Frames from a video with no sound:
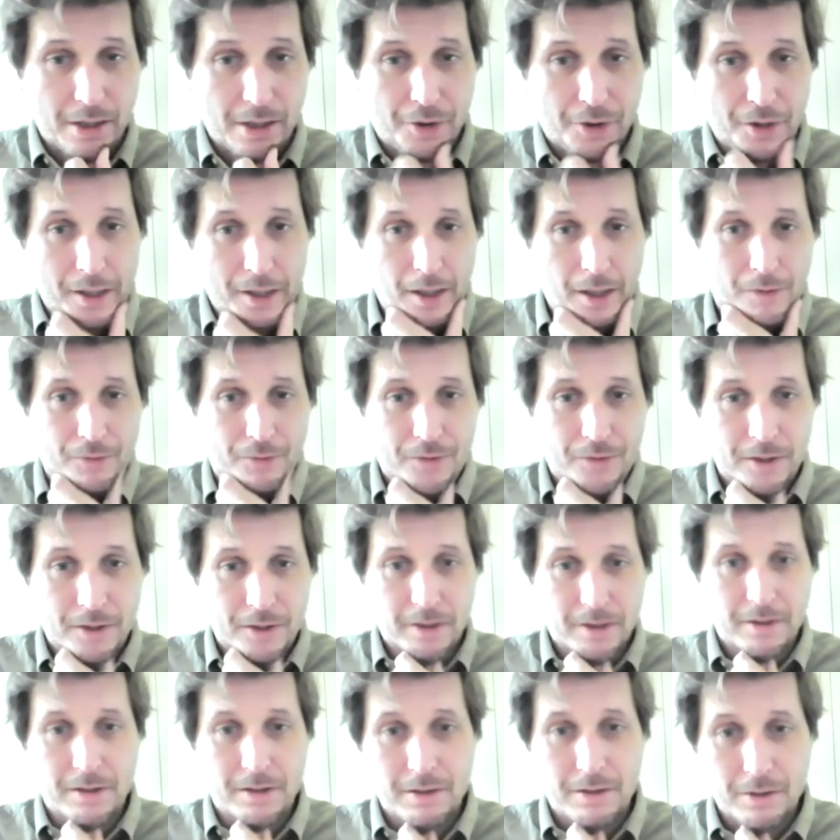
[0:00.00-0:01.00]
I think I've
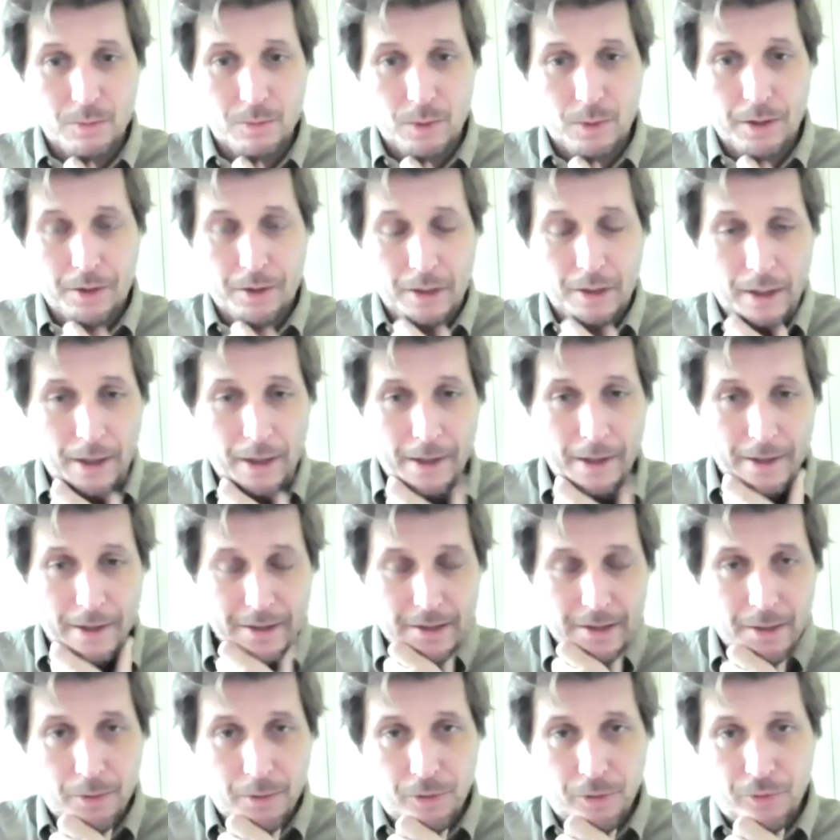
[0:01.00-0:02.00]
discussed this with
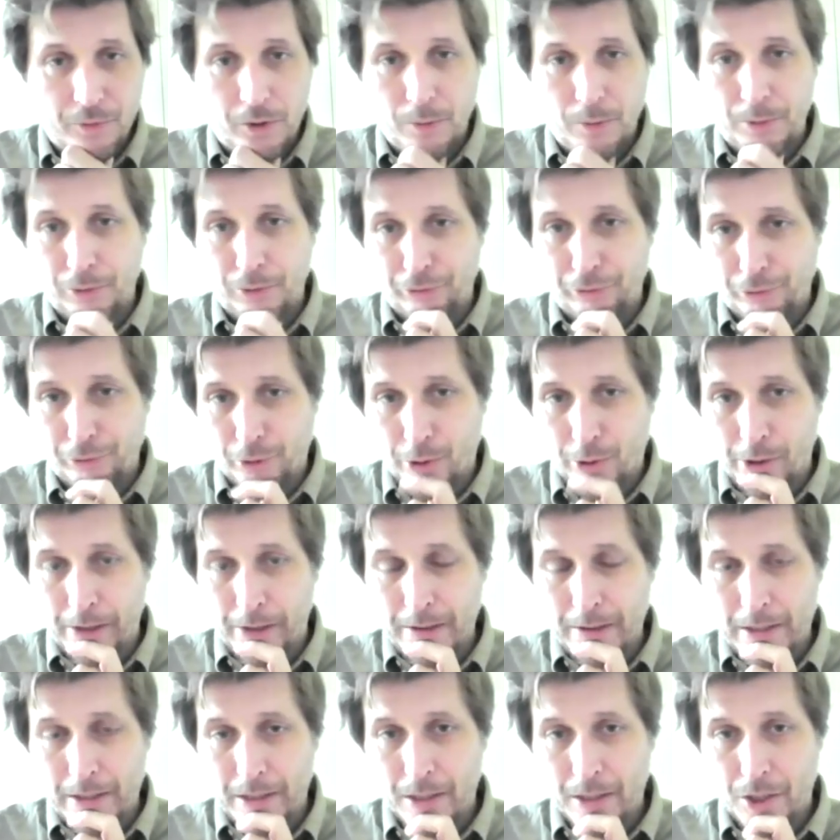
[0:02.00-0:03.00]
some of you before,
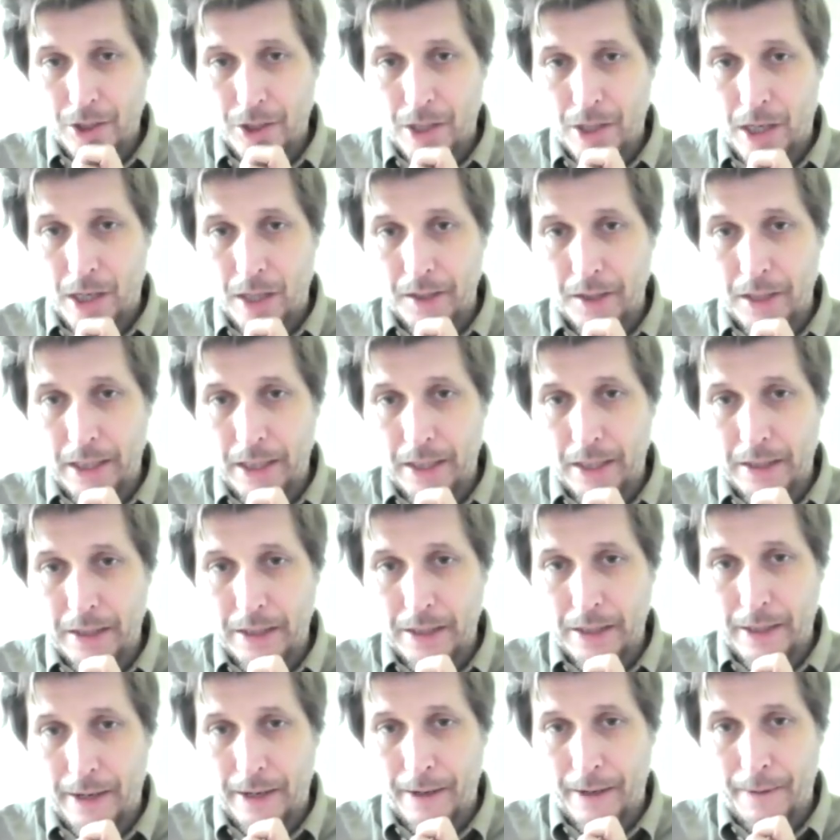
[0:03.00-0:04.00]
and there's a chart that
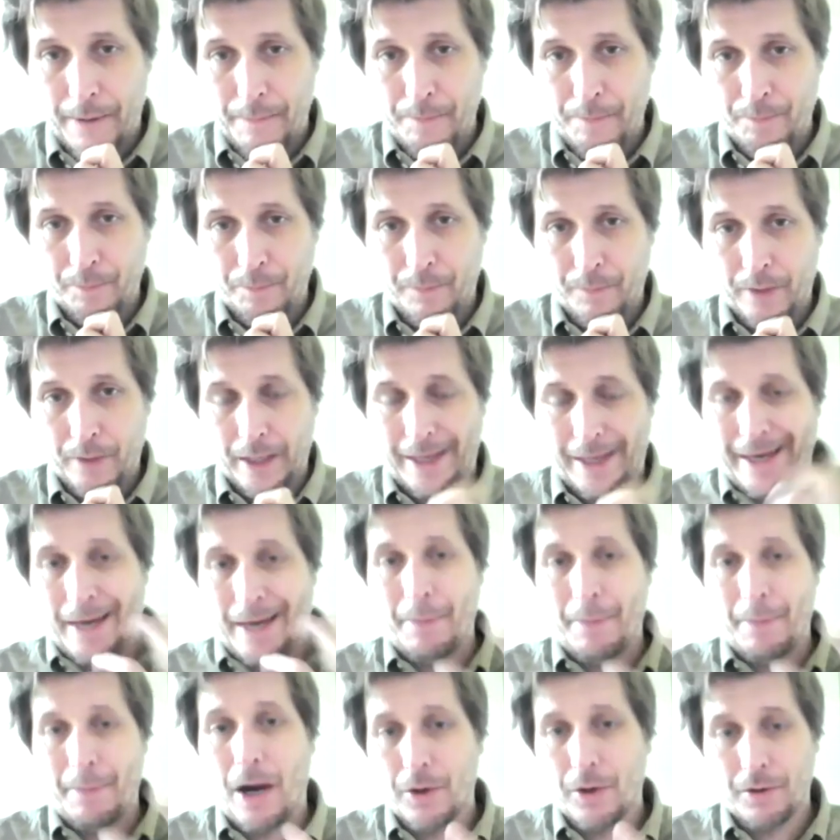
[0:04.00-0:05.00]

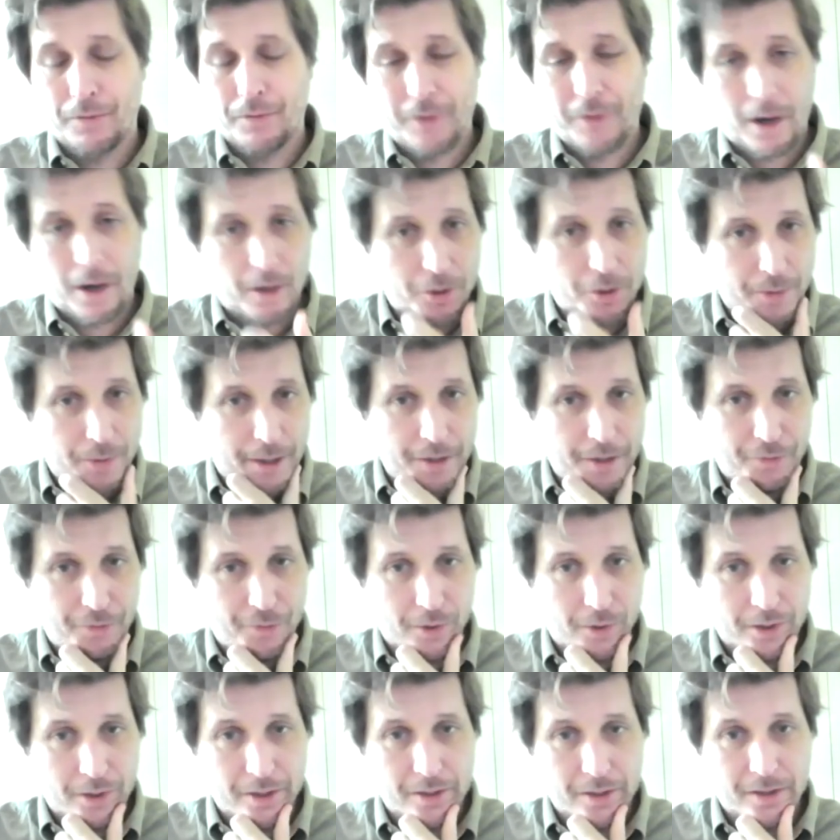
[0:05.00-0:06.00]
came out of our
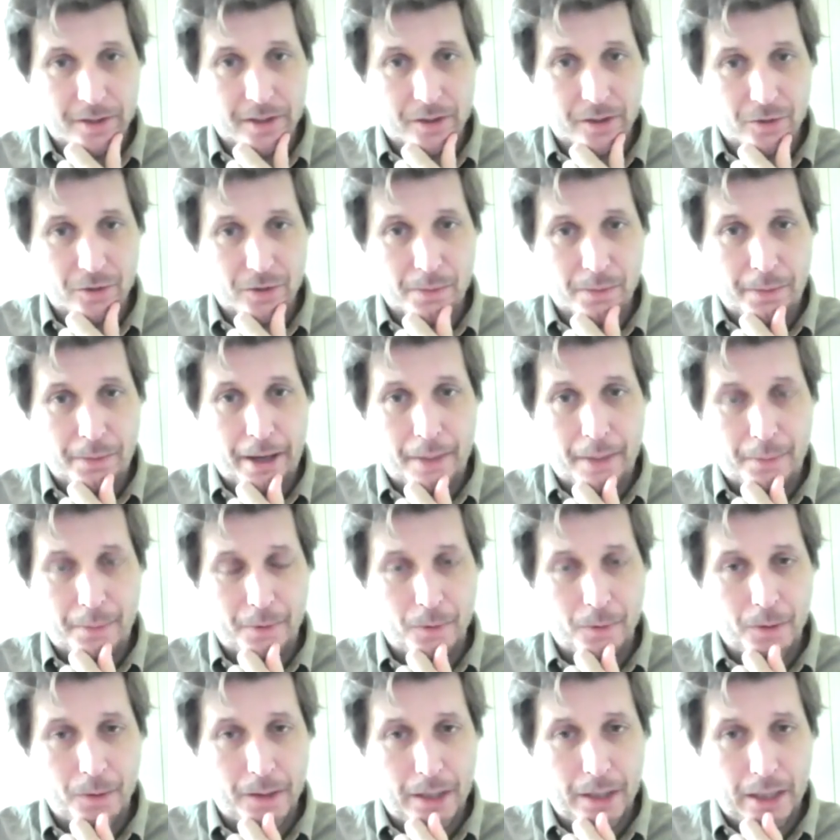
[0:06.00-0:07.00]
2014 Sintra paper
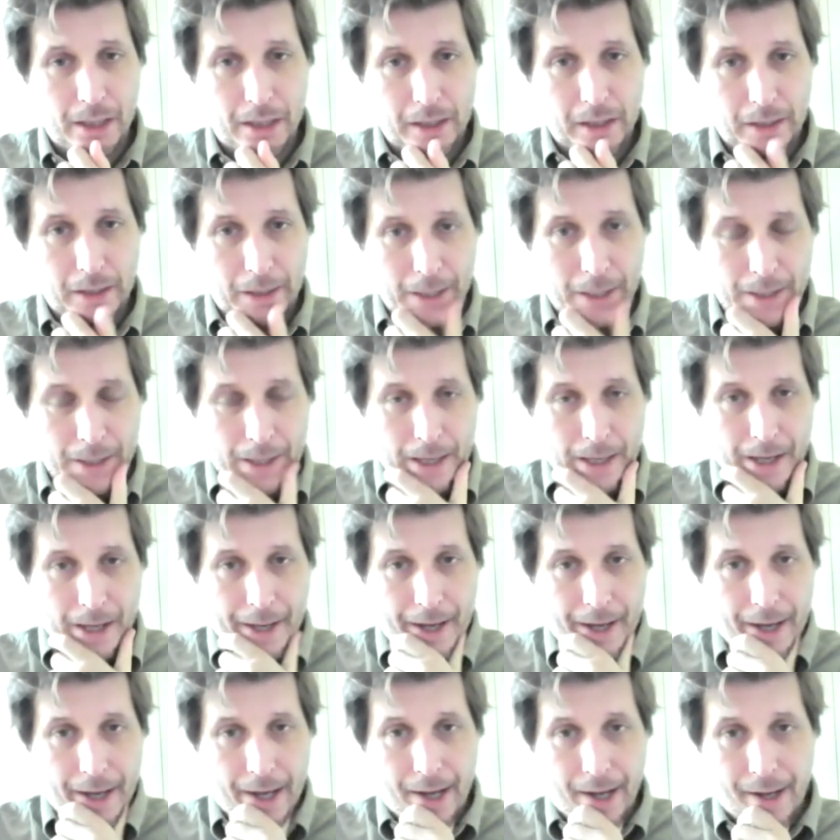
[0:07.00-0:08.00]
with Neil
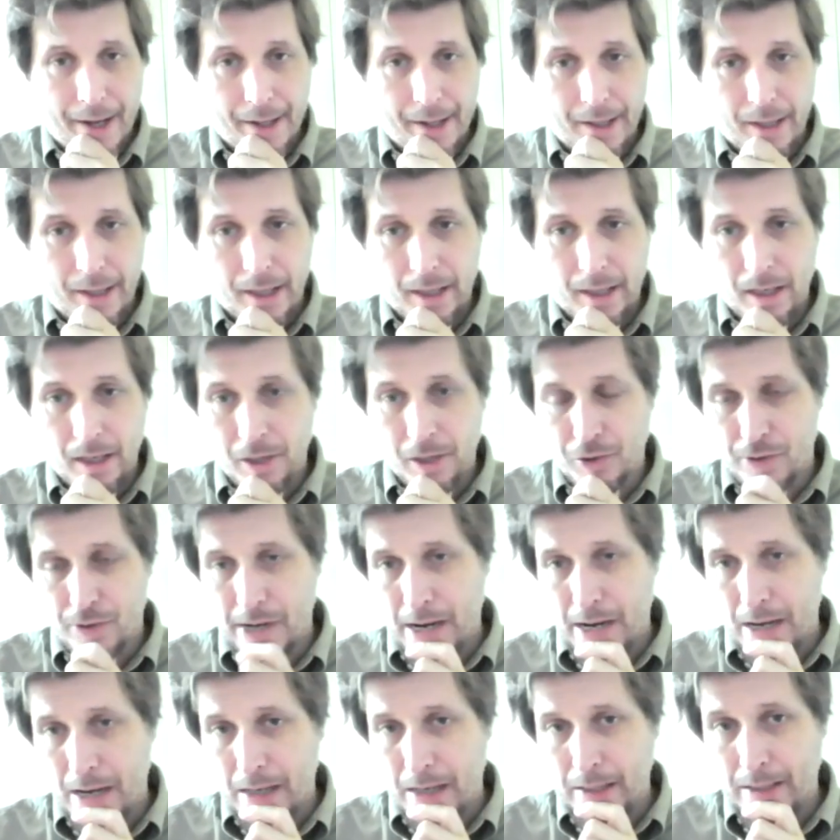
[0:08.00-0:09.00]
and
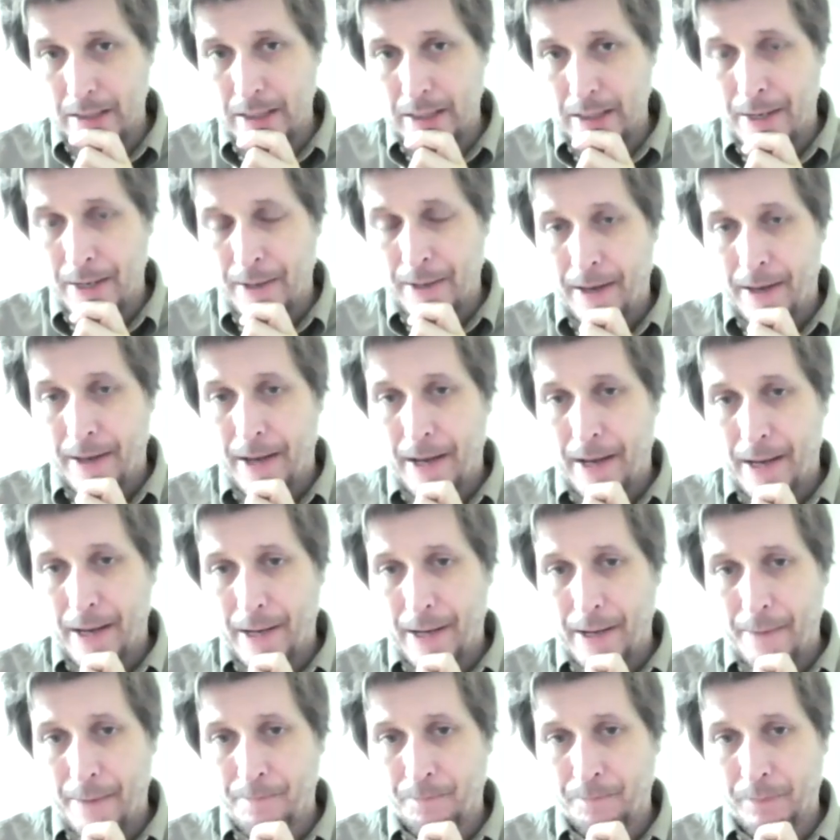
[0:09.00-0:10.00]
Andreas,
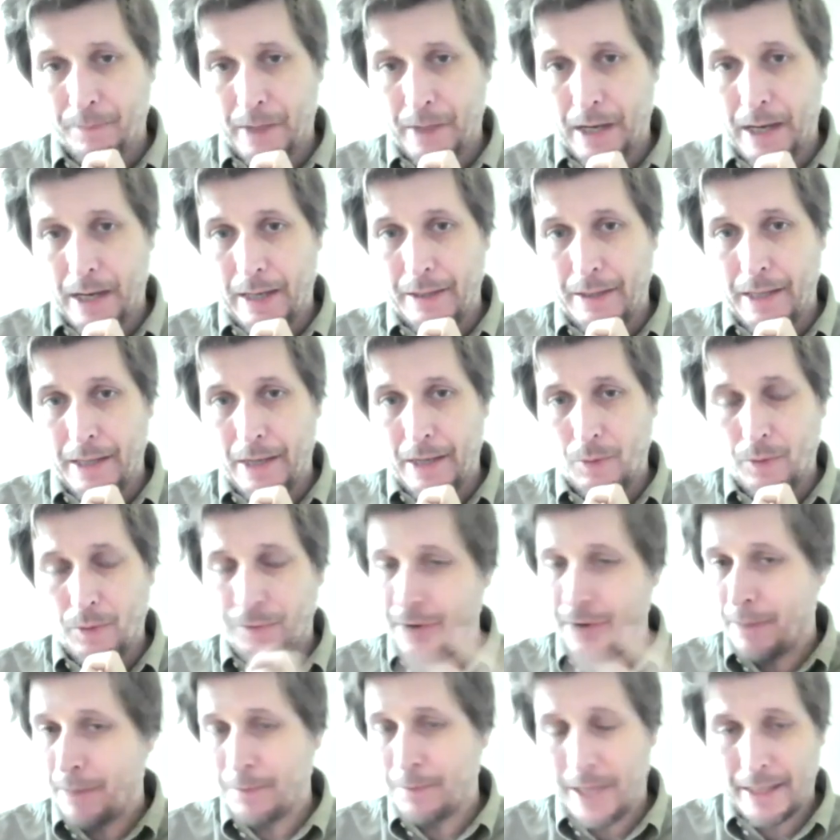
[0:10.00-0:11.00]
and that we've
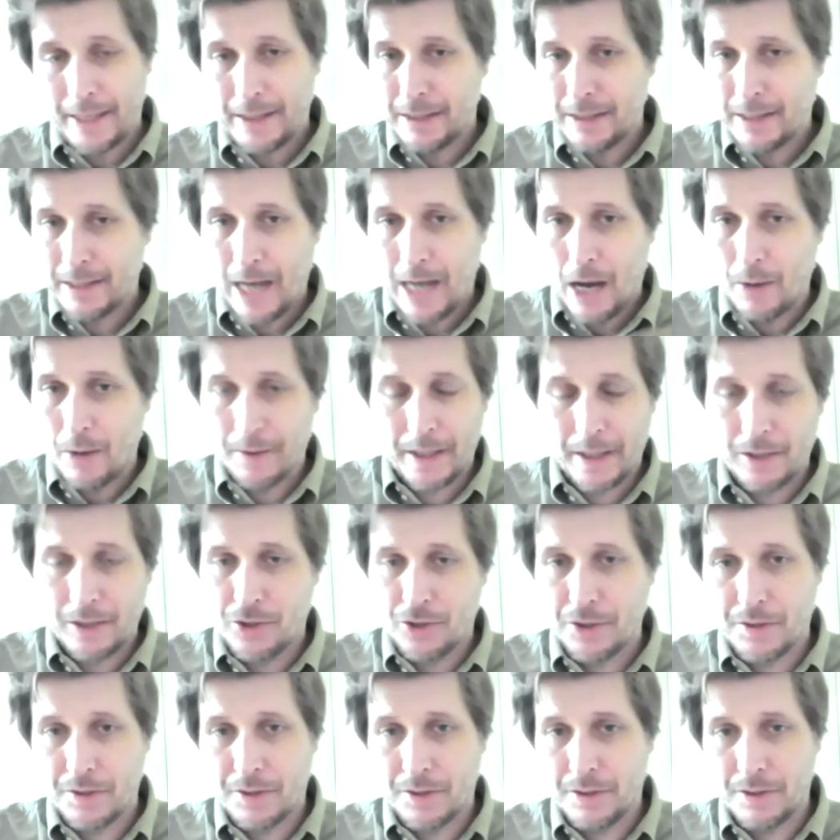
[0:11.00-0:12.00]
updated now, and that
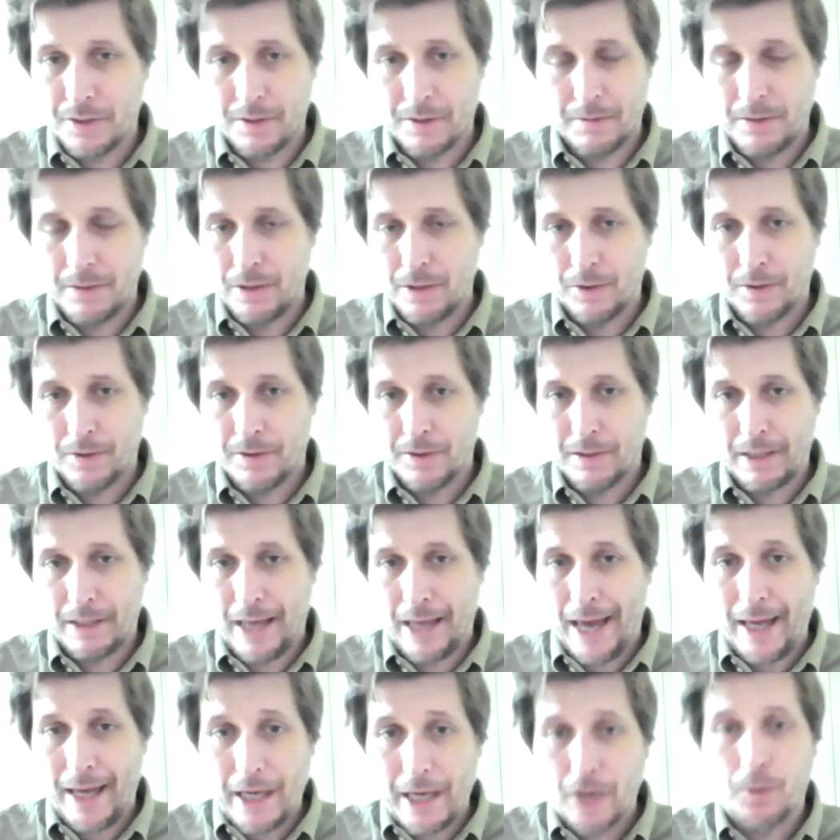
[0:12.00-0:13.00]
just
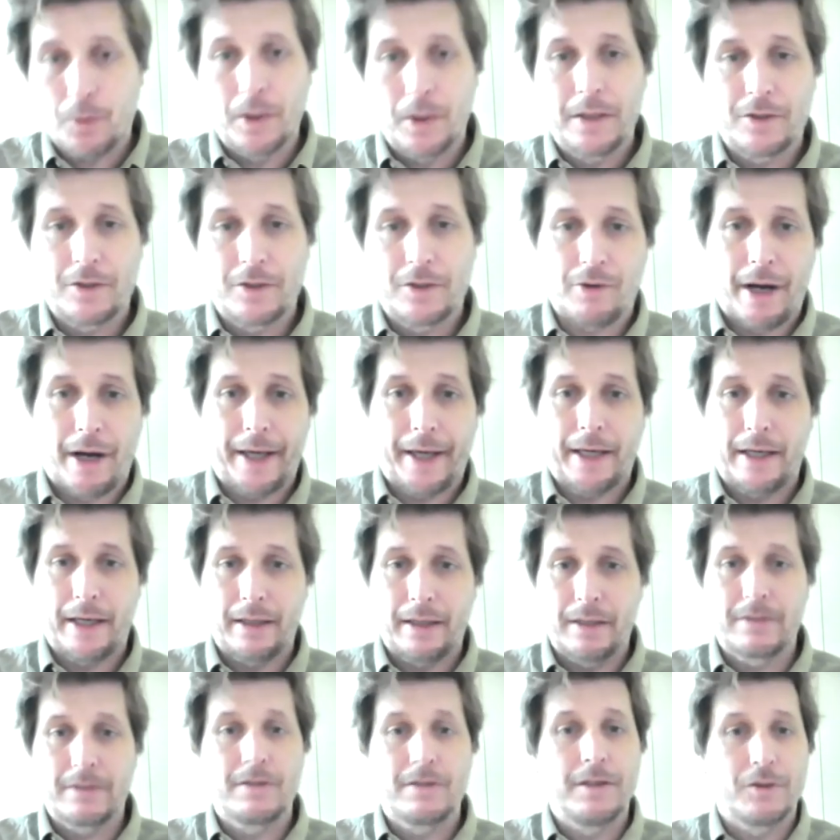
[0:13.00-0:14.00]
looks equally
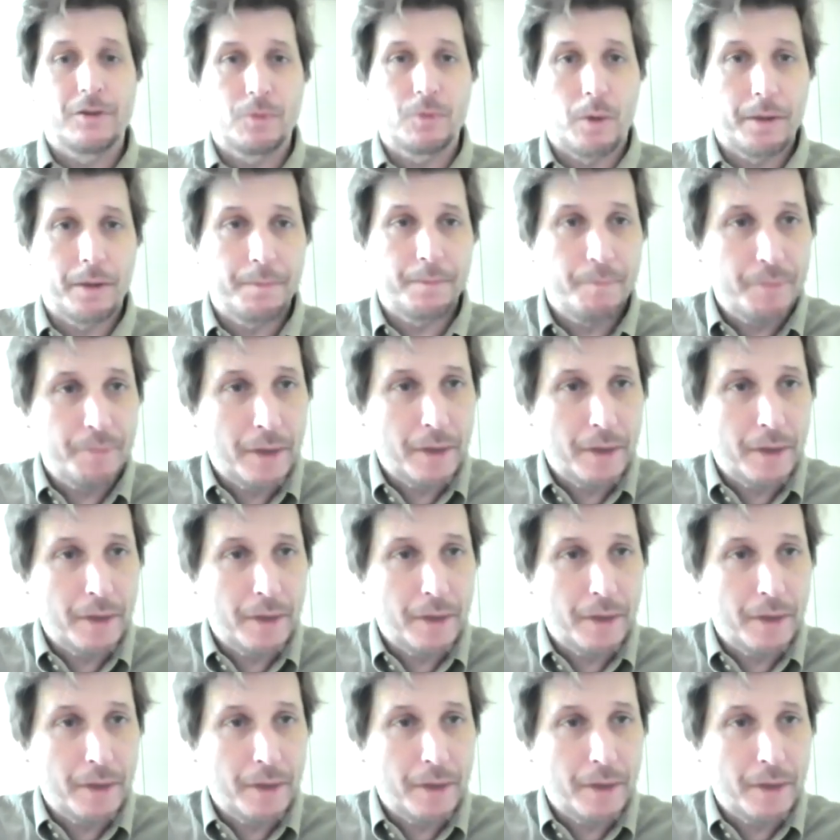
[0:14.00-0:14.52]
striking. It's this one.